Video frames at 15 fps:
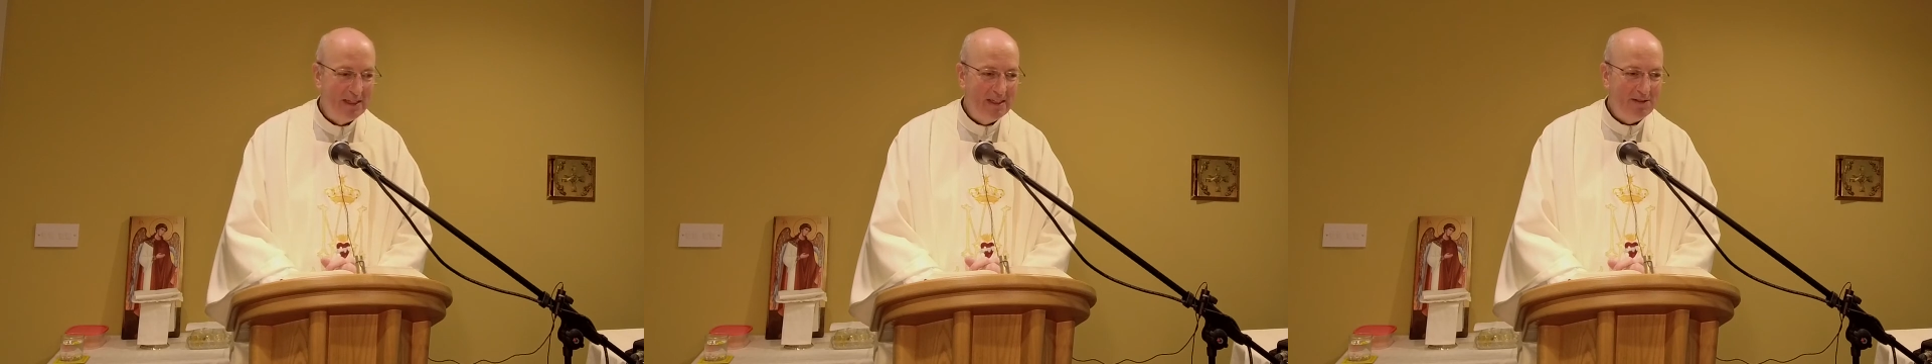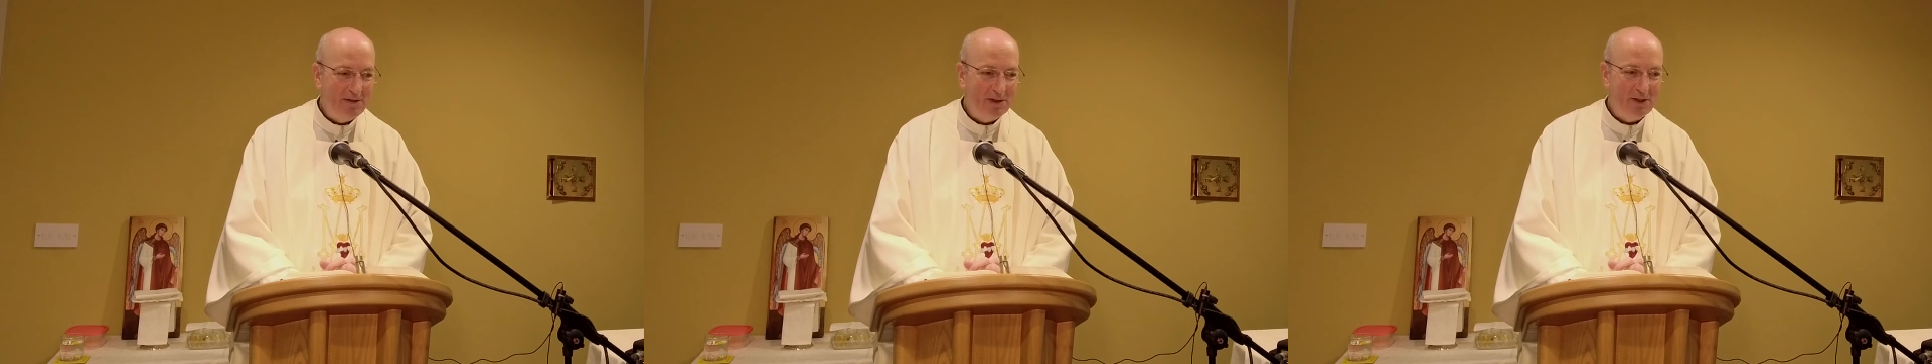
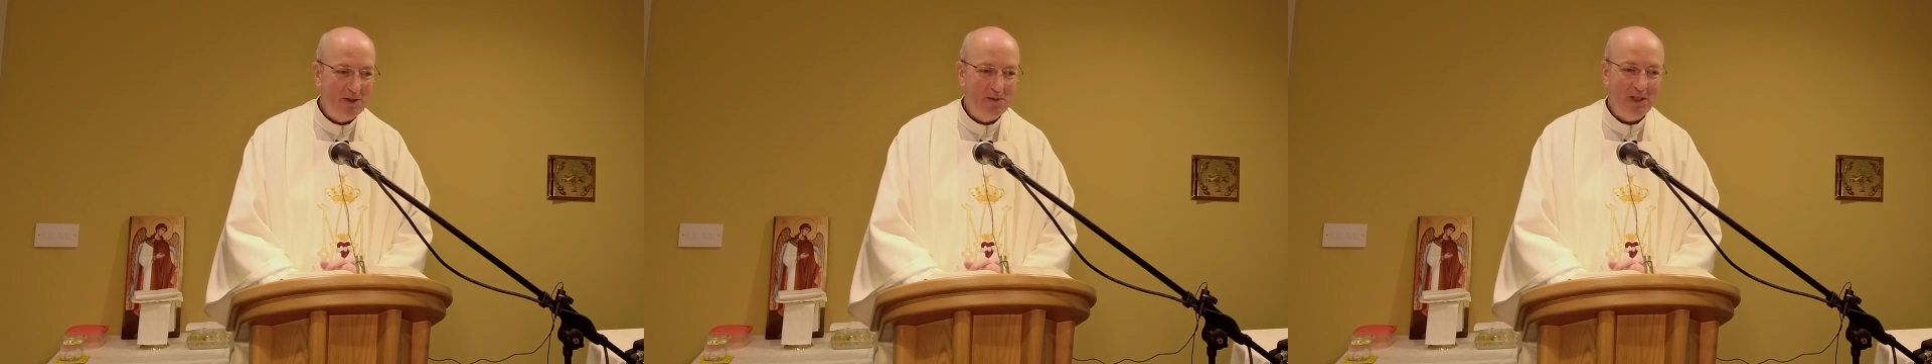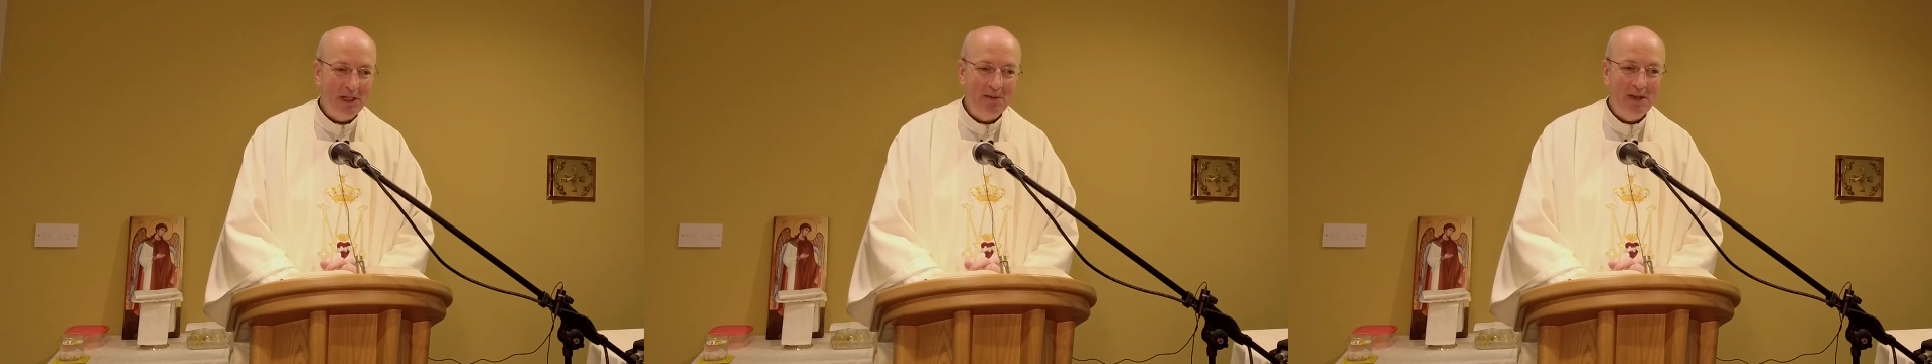for some
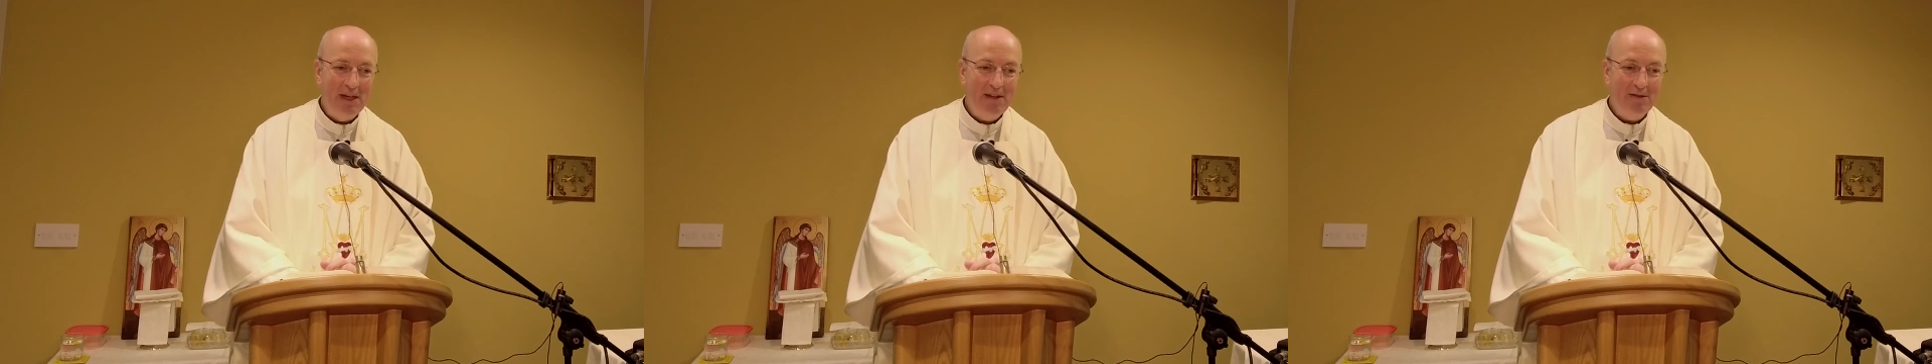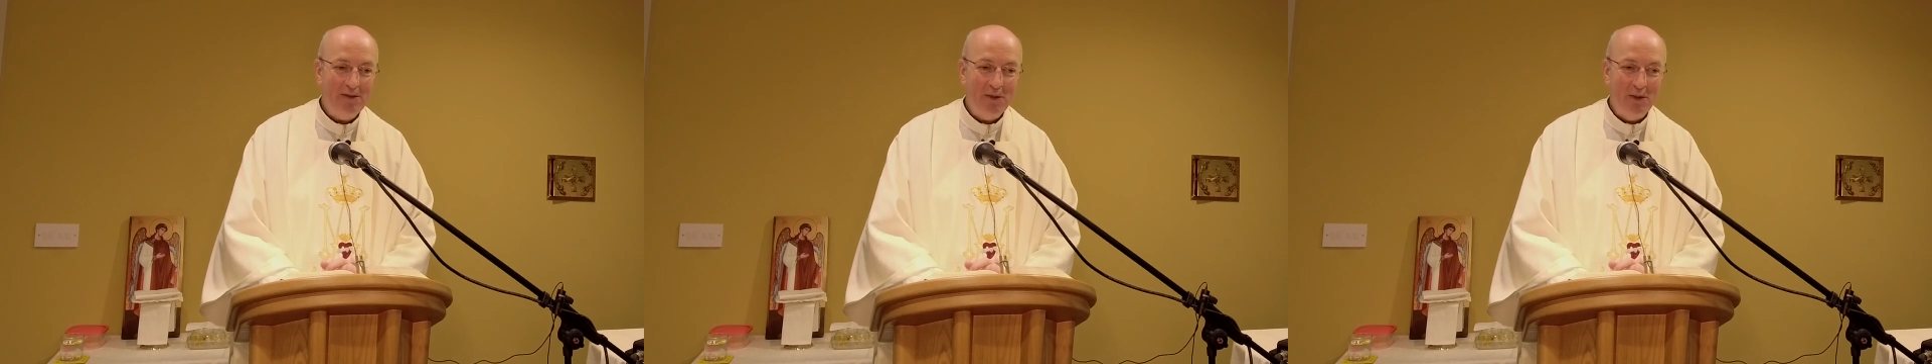time
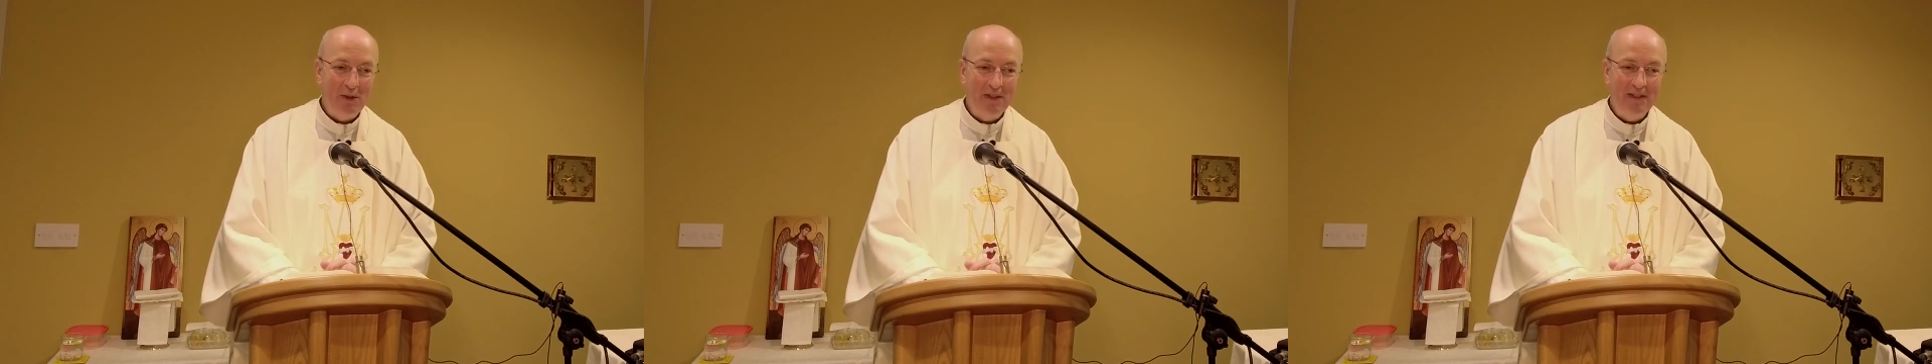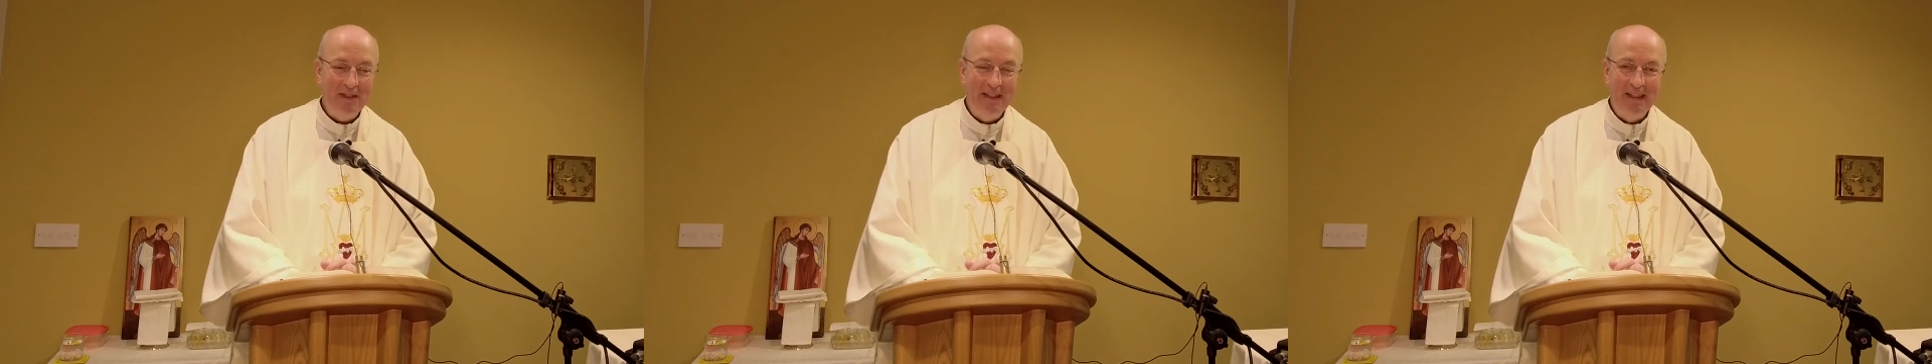
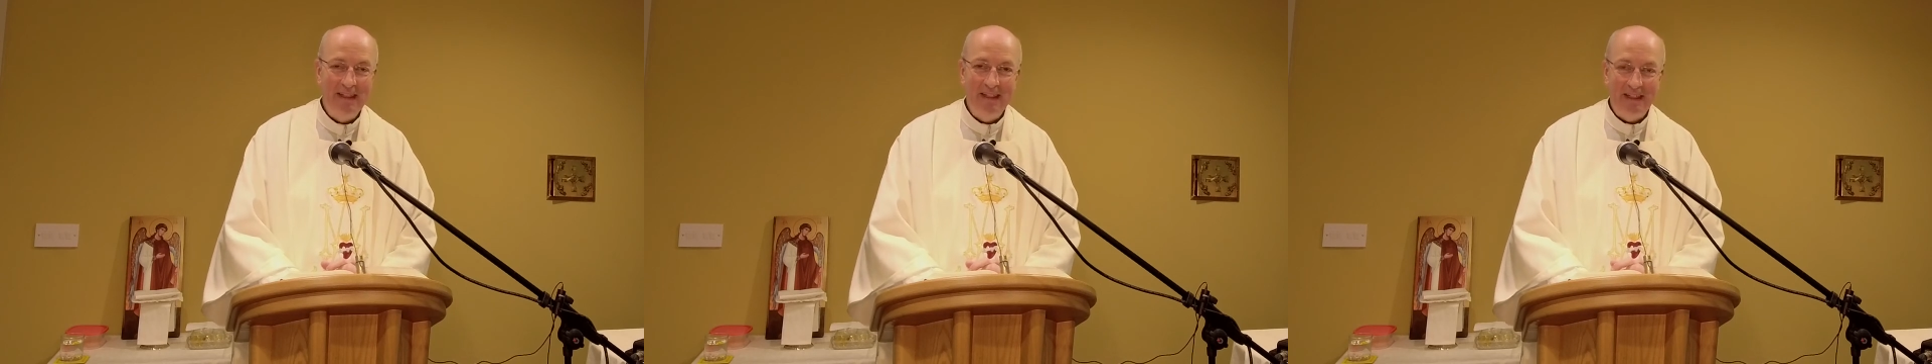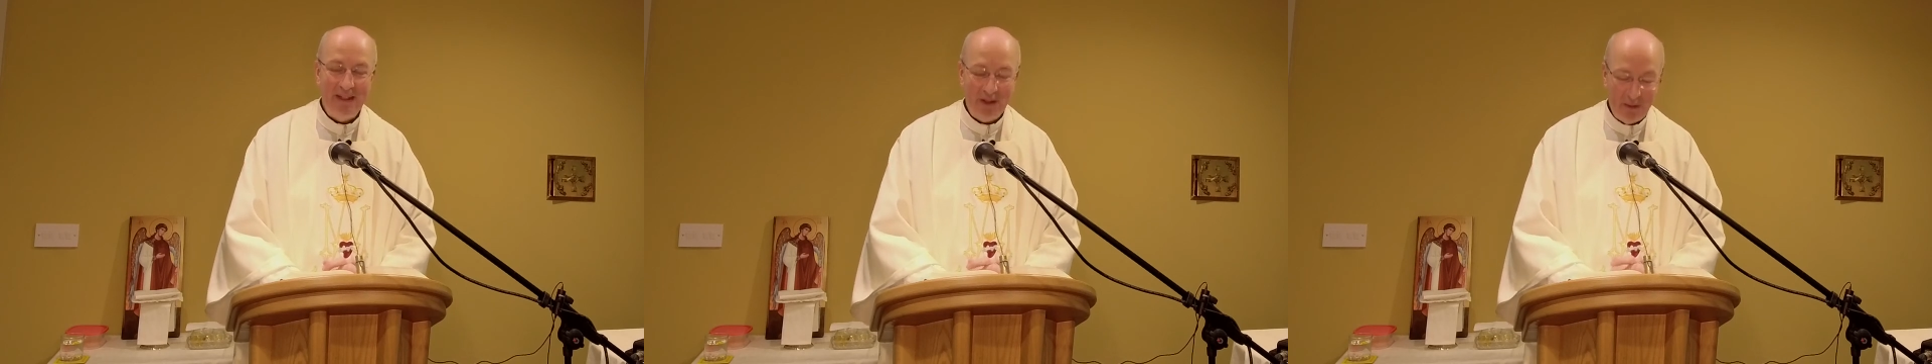afterwards,
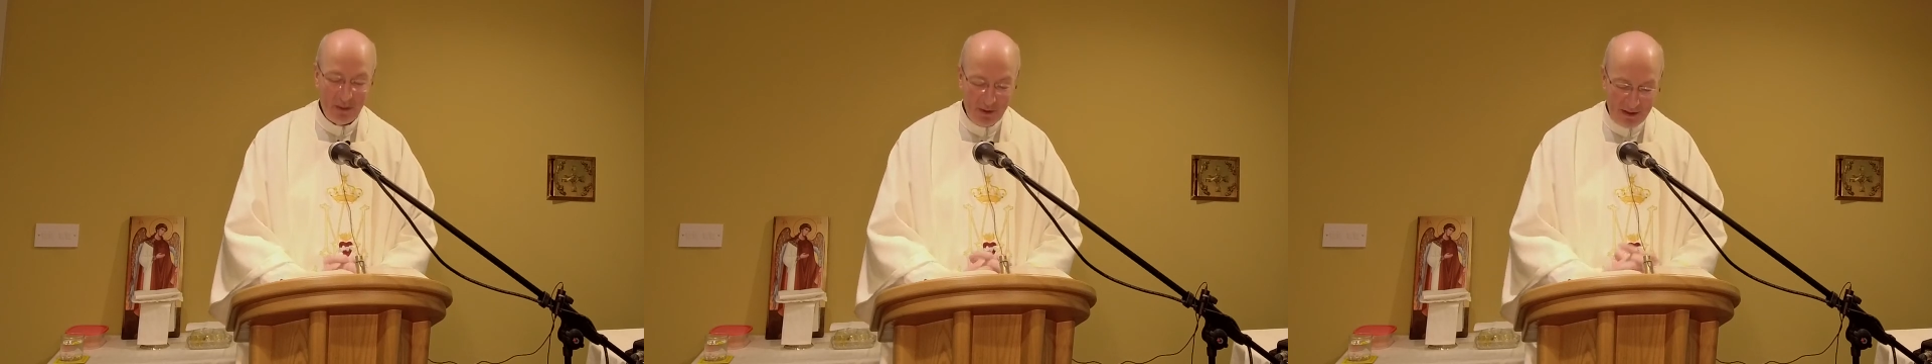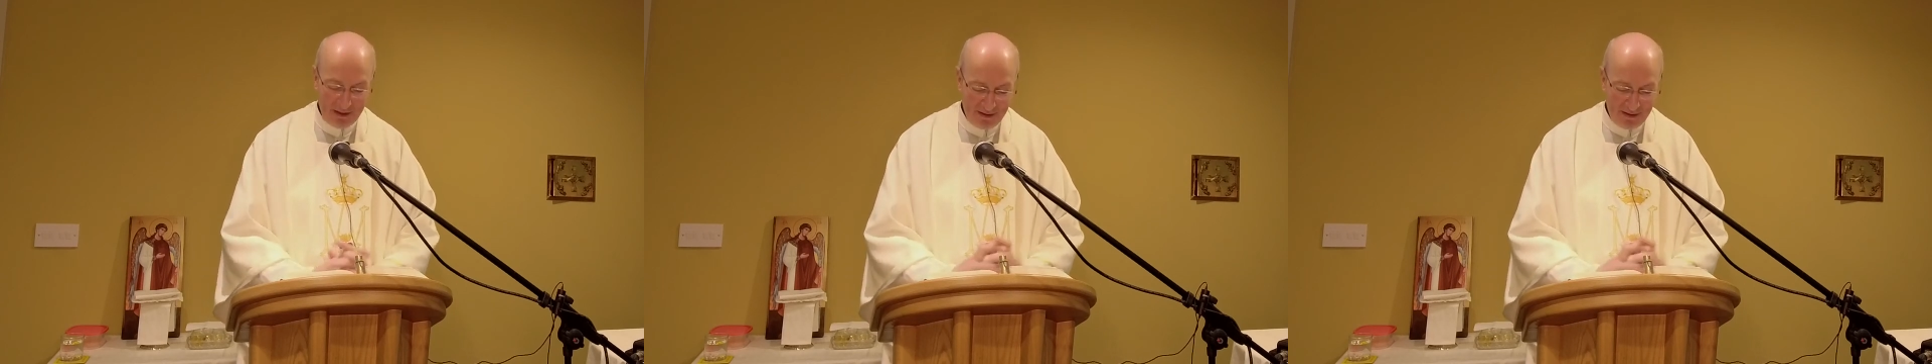I suppose, if